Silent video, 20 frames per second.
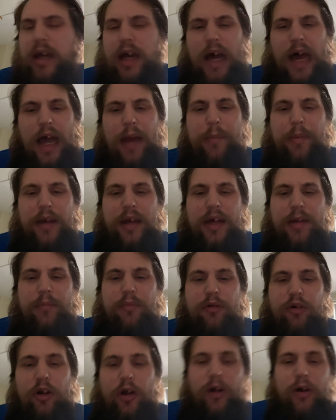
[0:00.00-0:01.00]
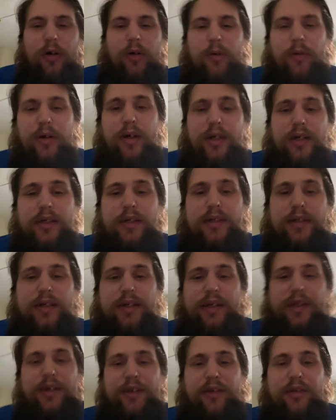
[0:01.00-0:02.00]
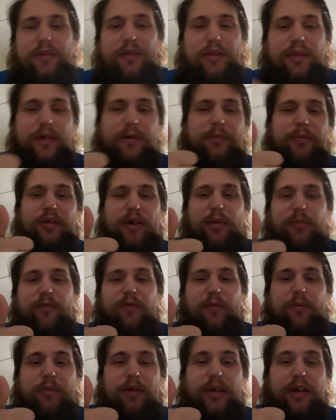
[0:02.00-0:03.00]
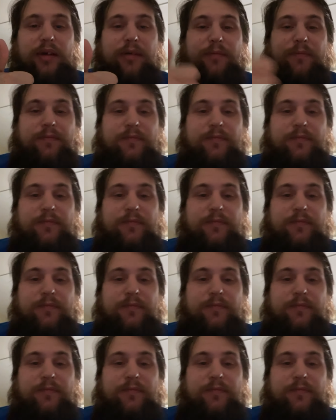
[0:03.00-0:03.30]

iPad Pro thumbs up for me.